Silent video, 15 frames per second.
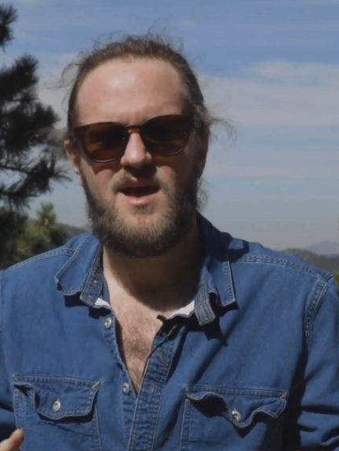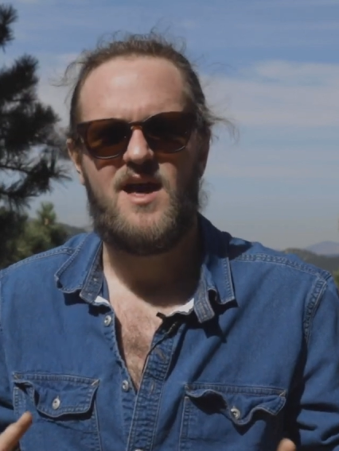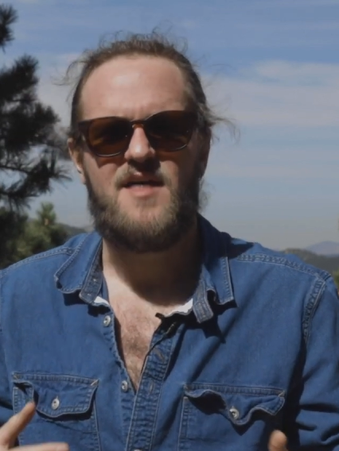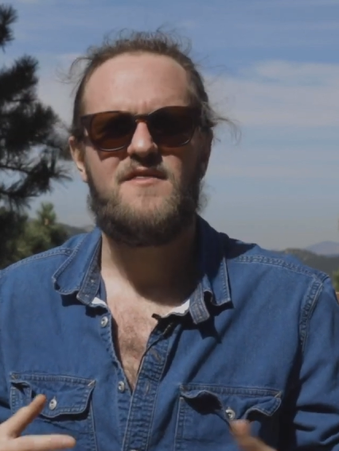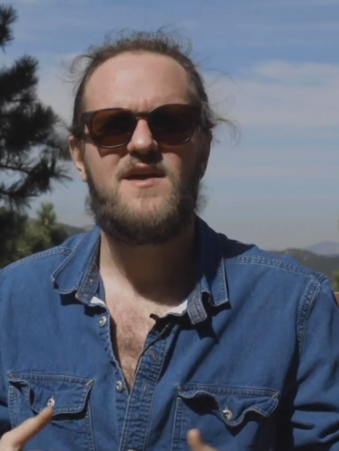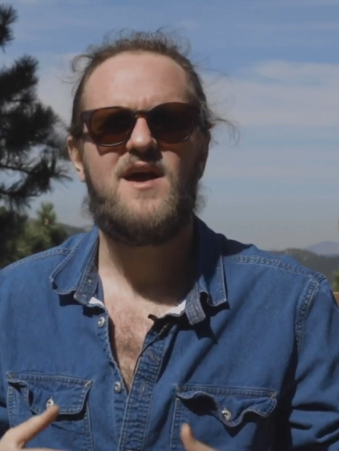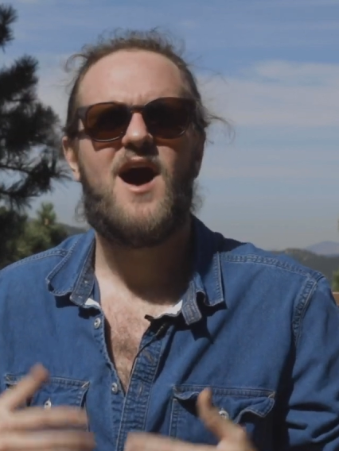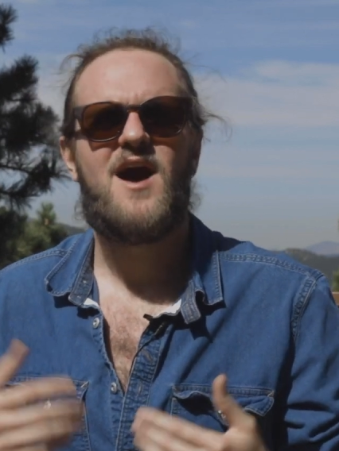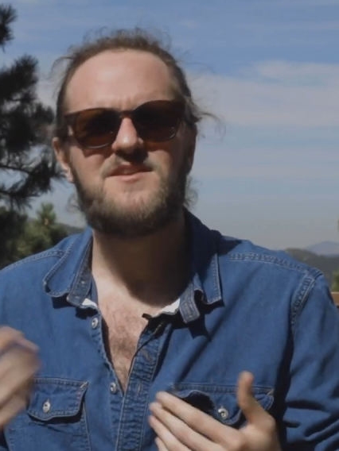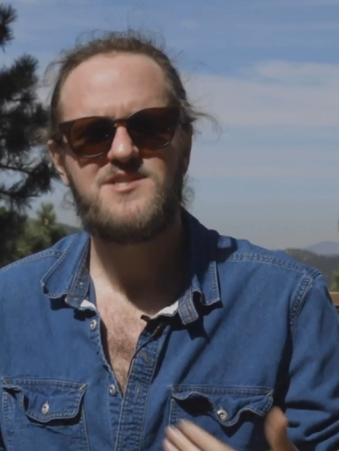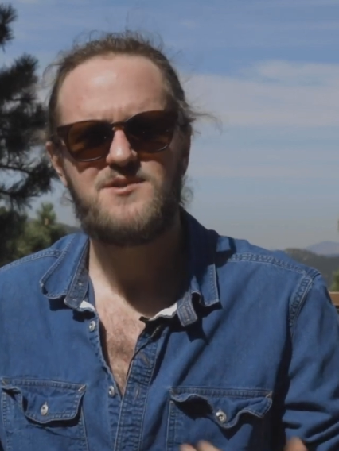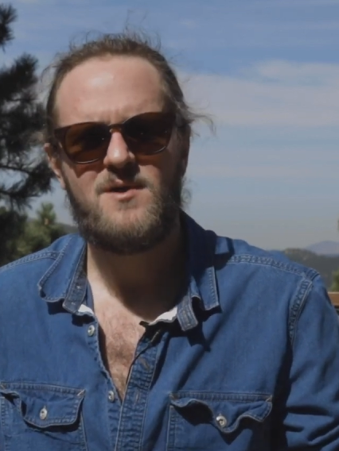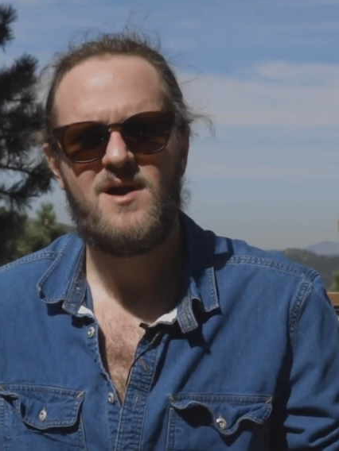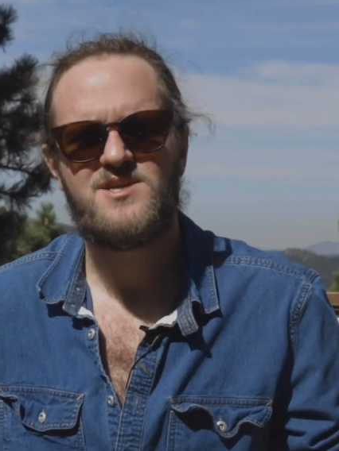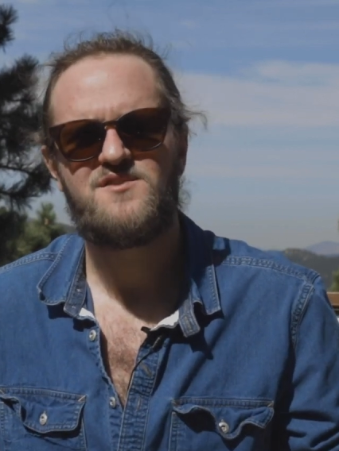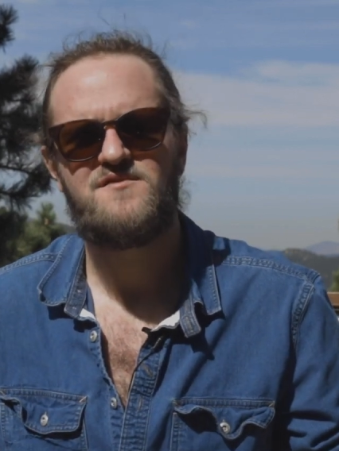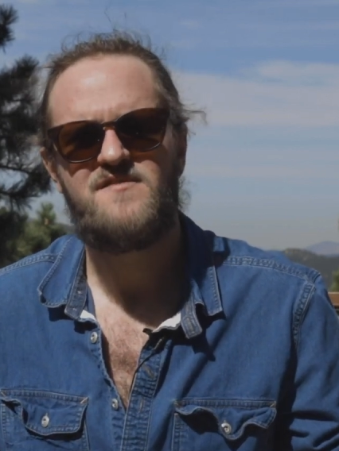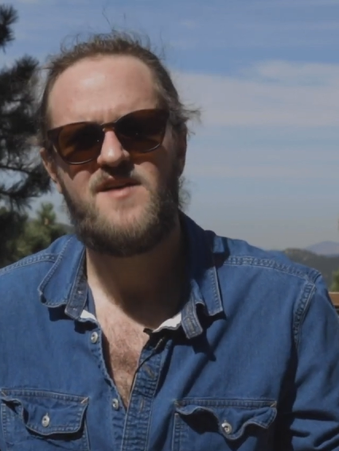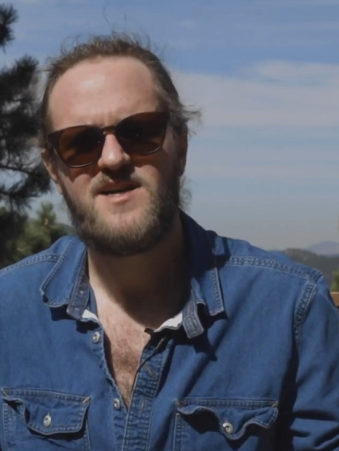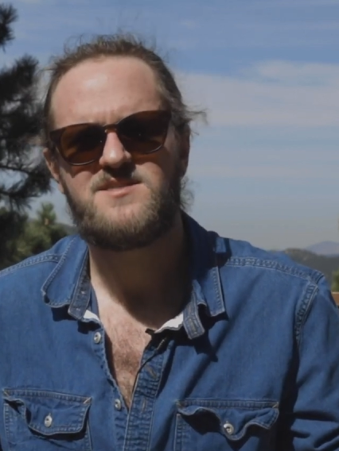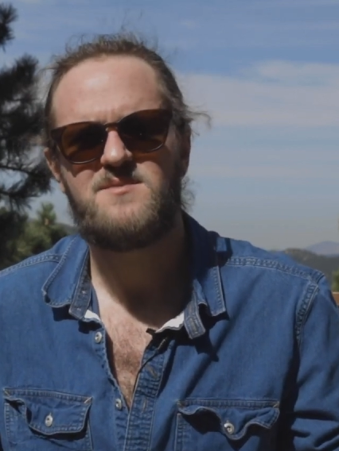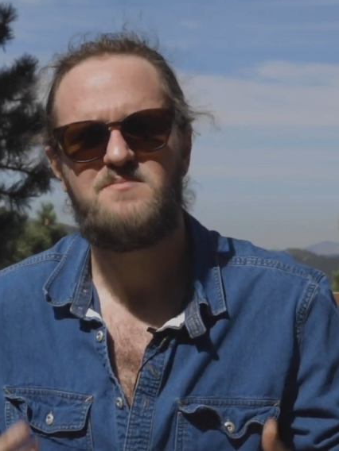And the entourage
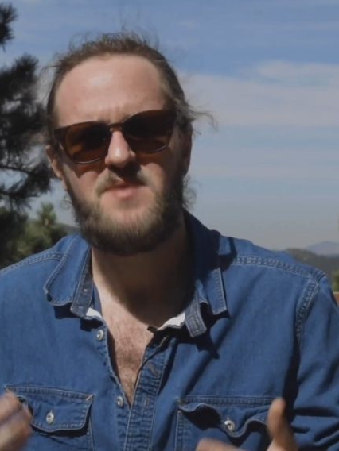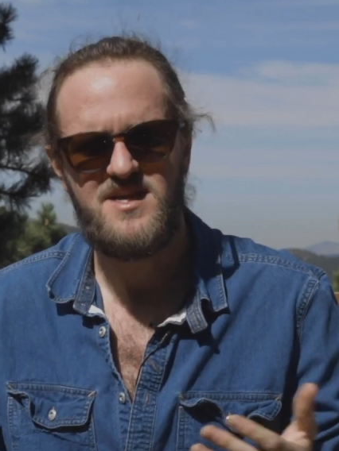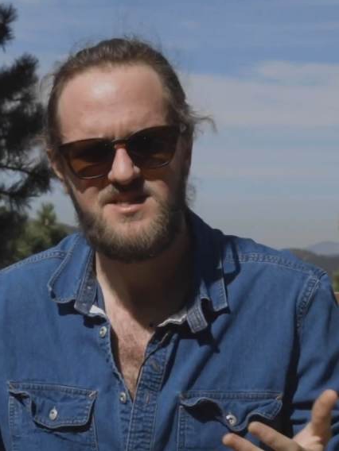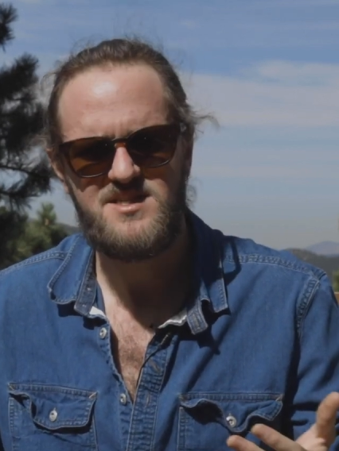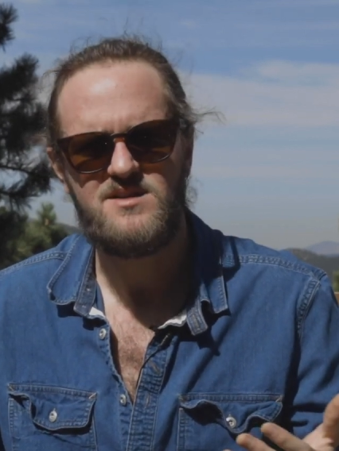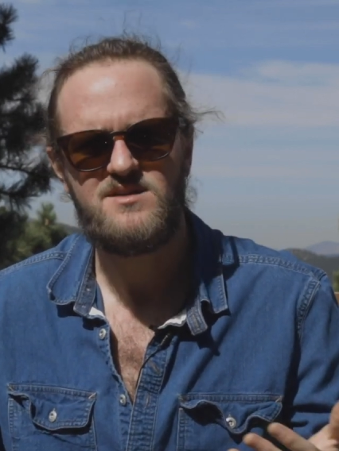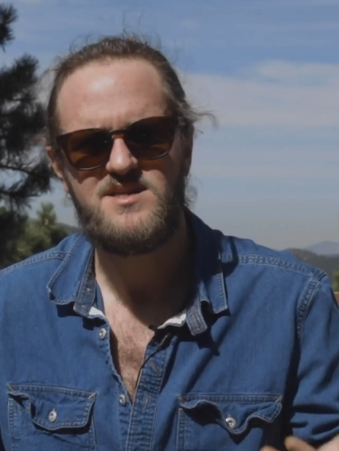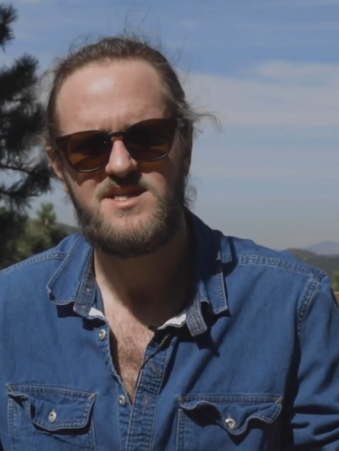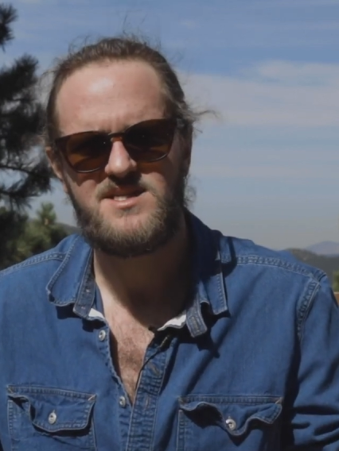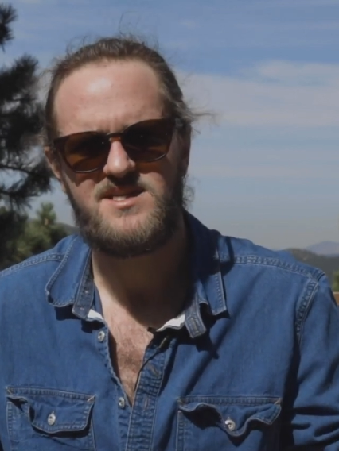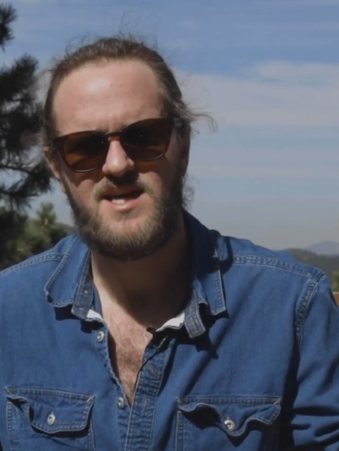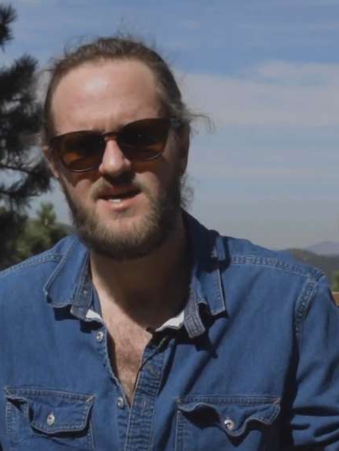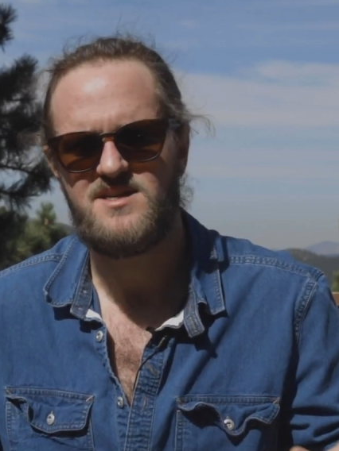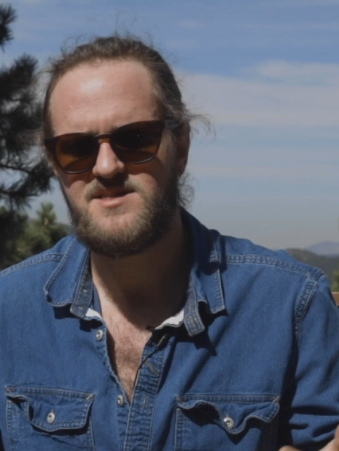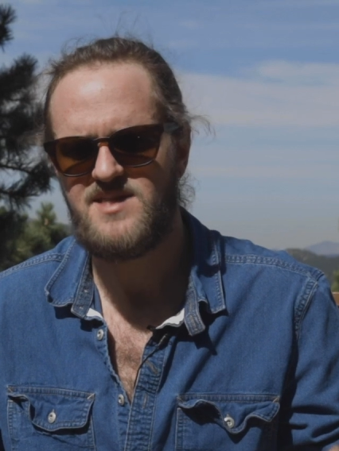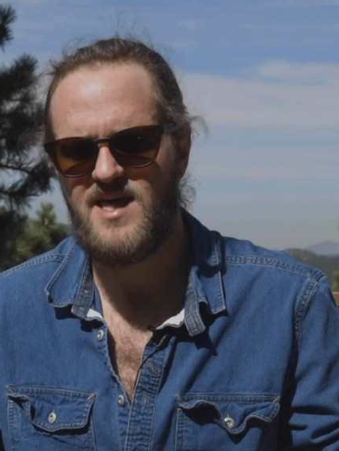effect basically says